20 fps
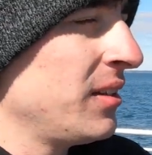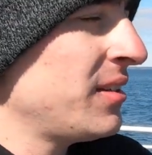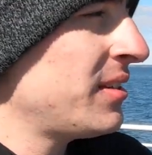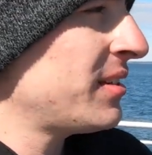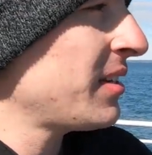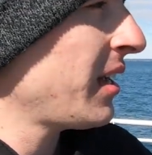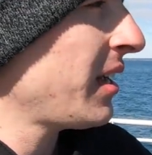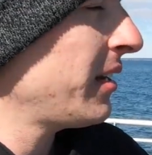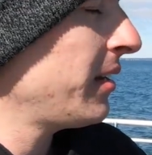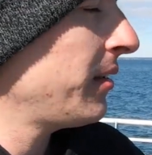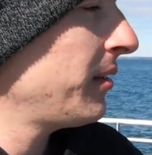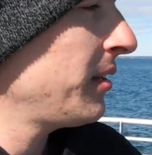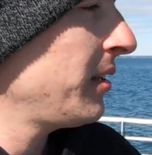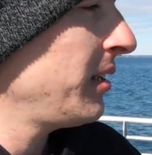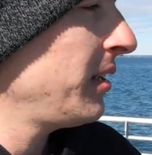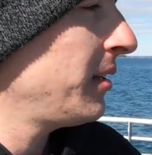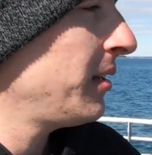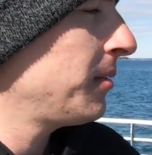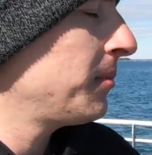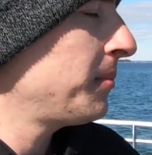side of
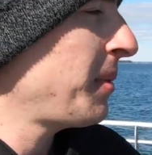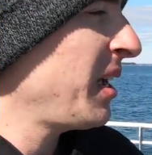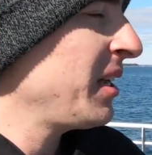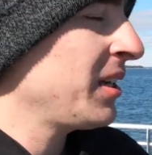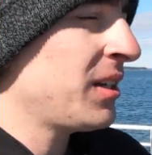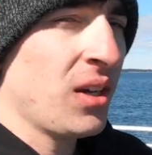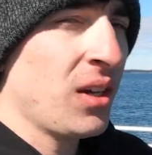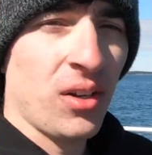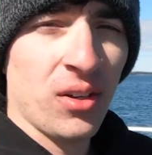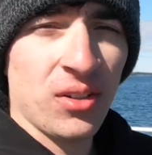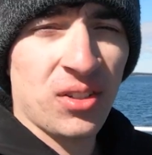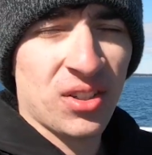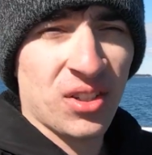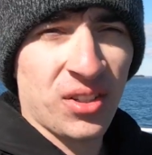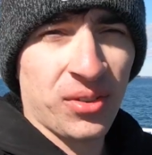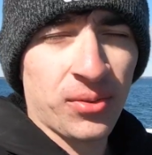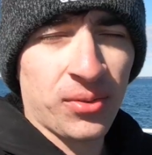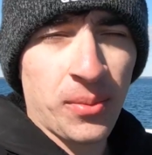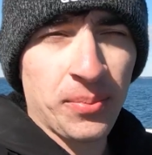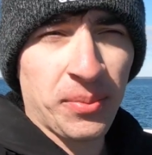the Maine coast
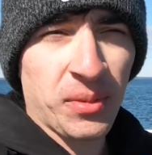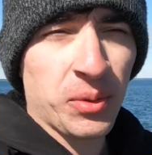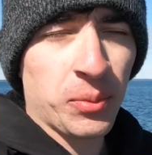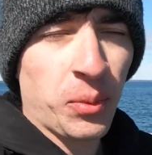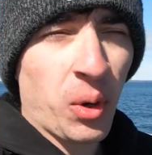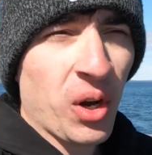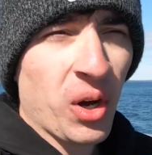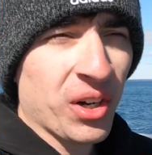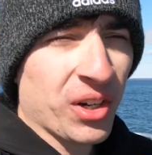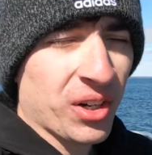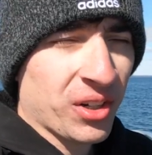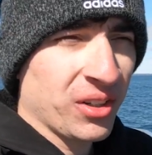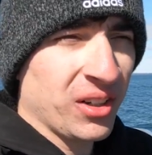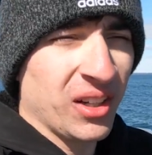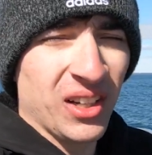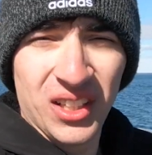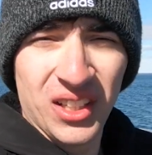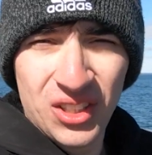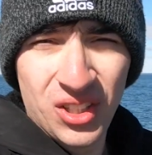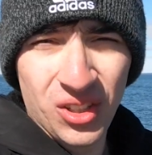from the water
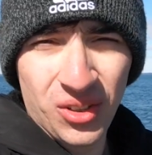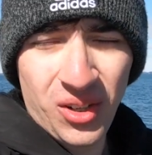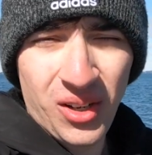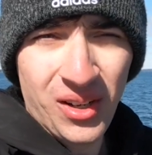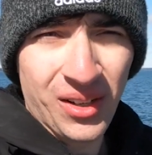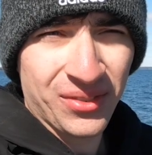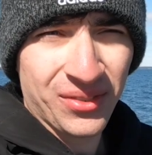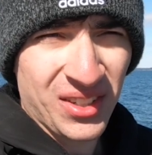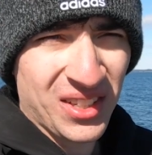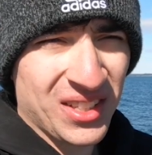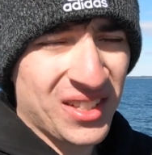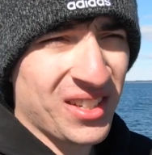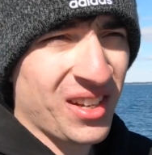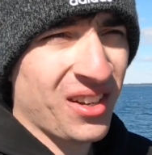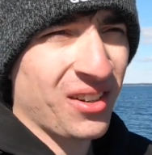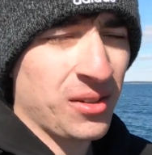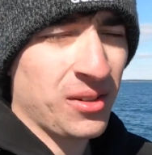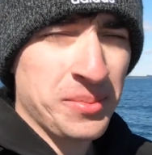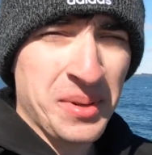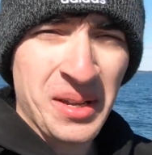too often,
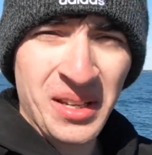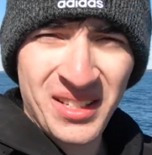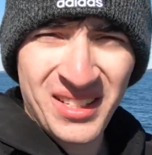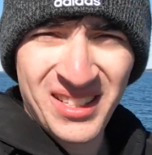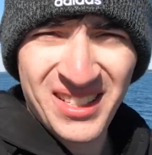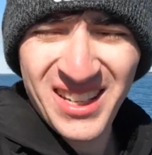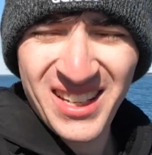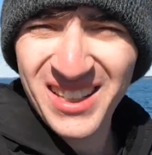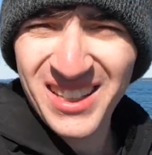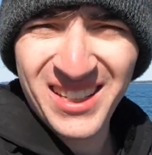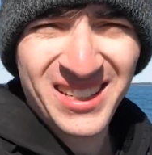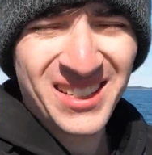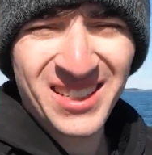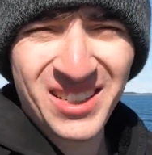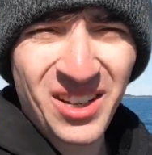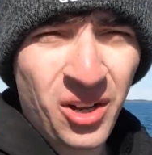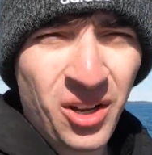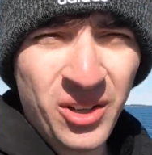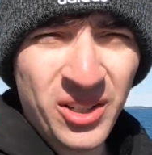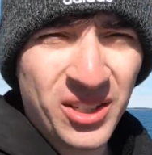so to be able to see this is
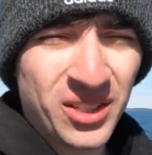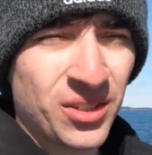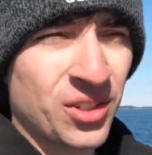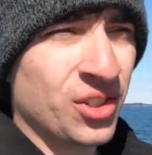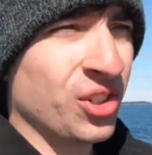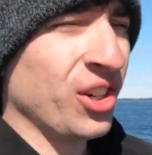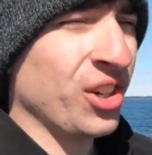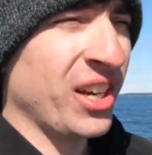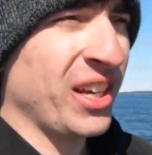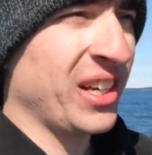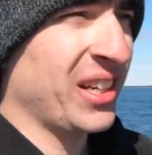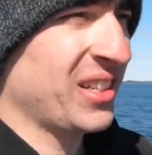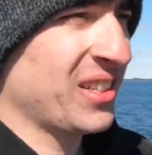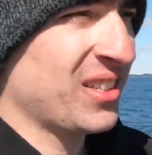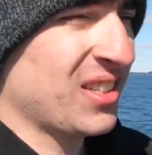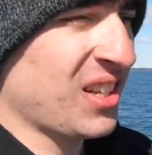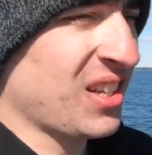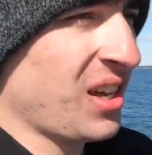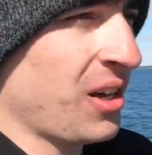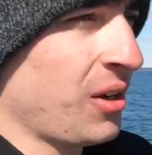always a treat.
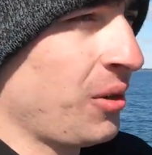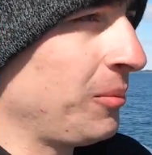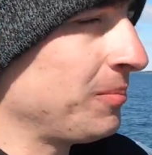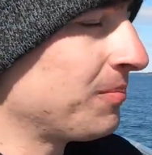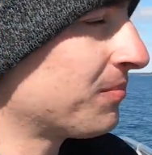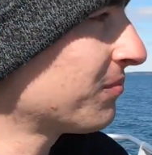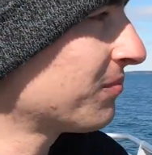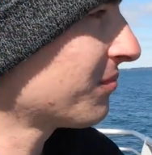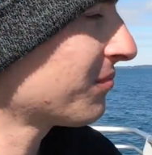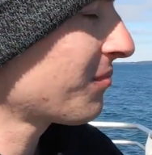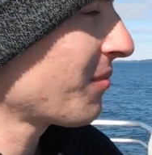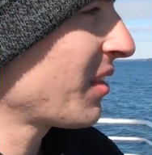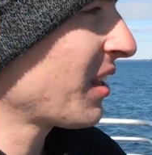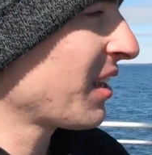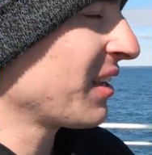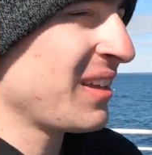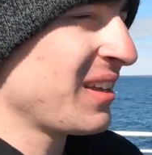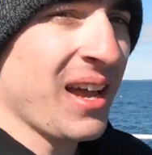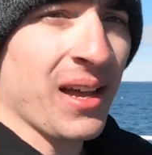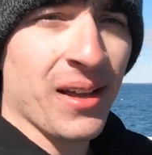So
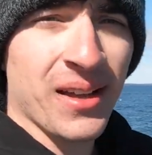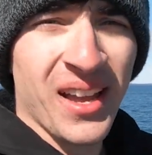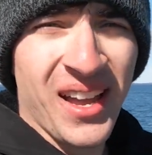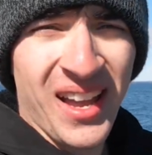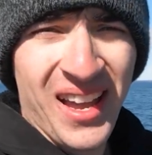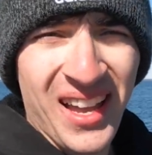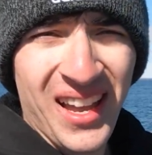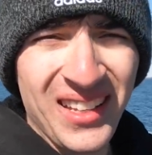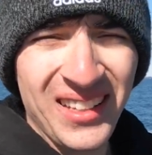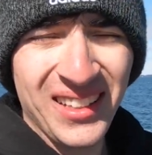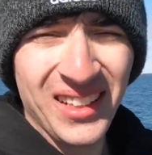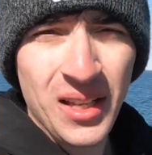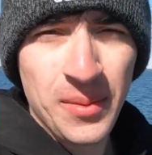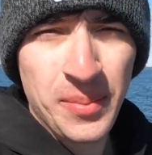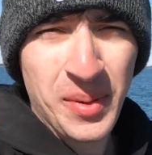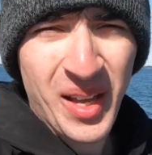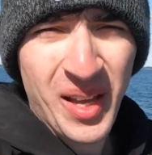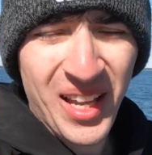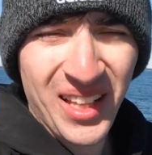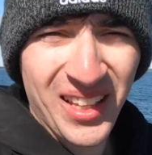yeah, heading to
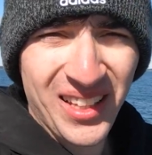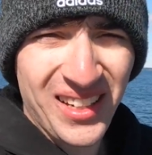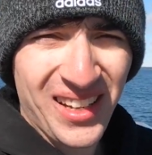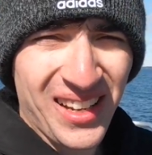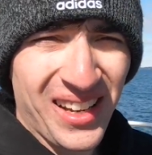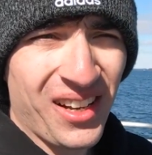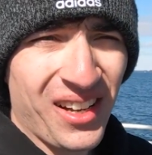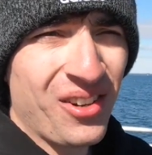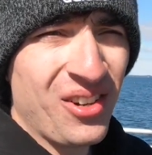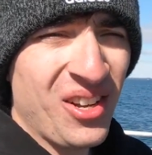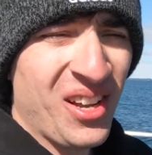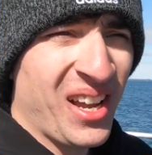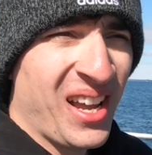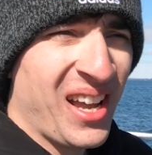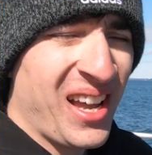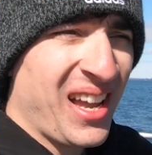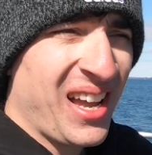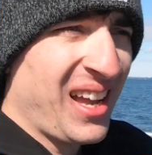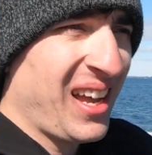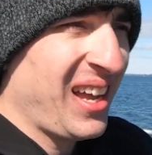Libby Island now,
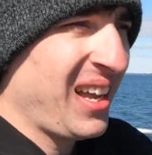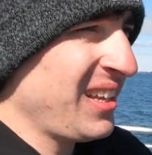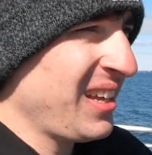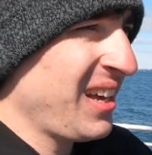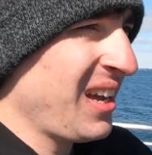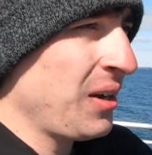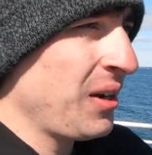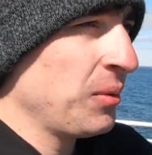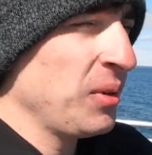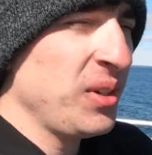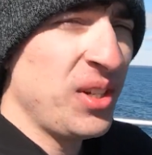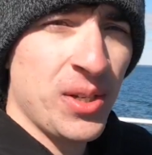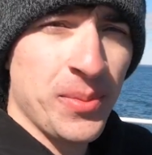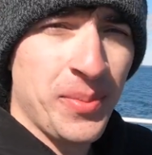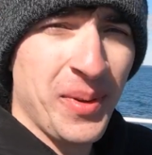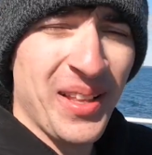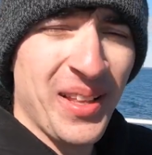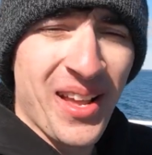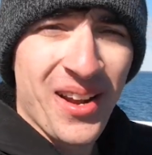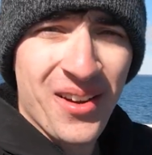and we
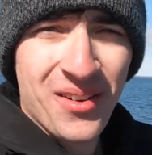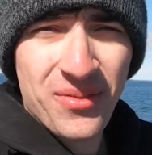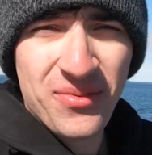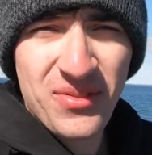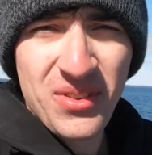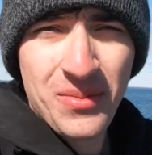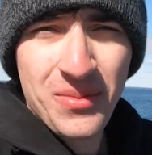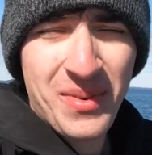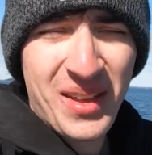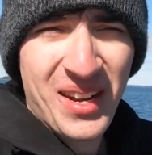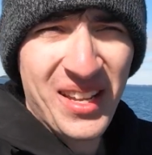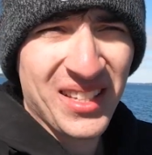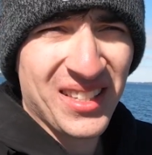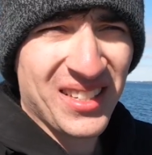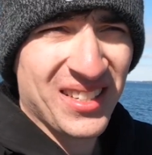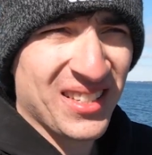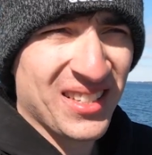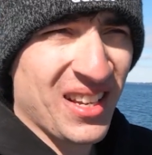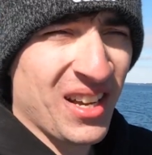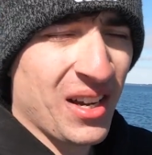should be there in a few
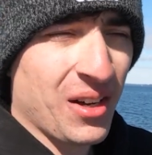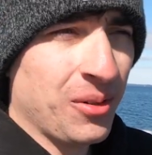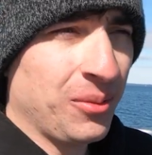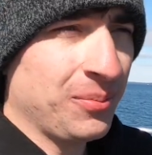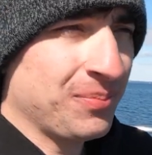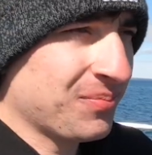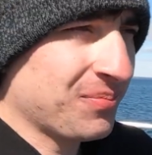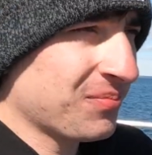minutes, so